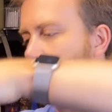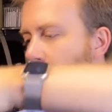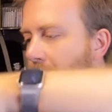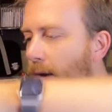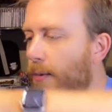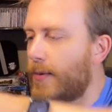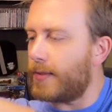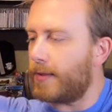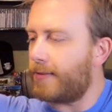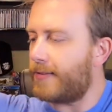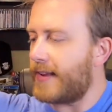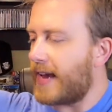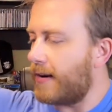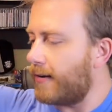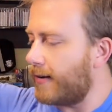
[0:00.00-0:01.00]
back when the
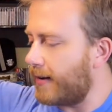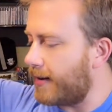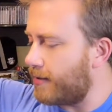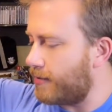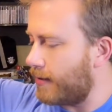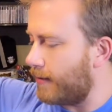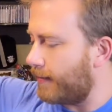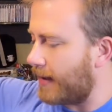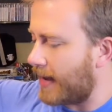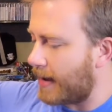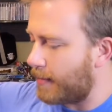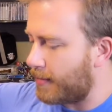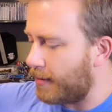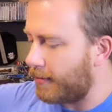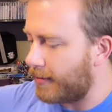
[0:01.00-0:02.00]
standard edition of
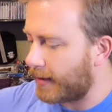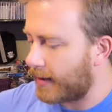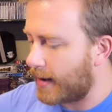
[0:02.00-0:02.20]
games used to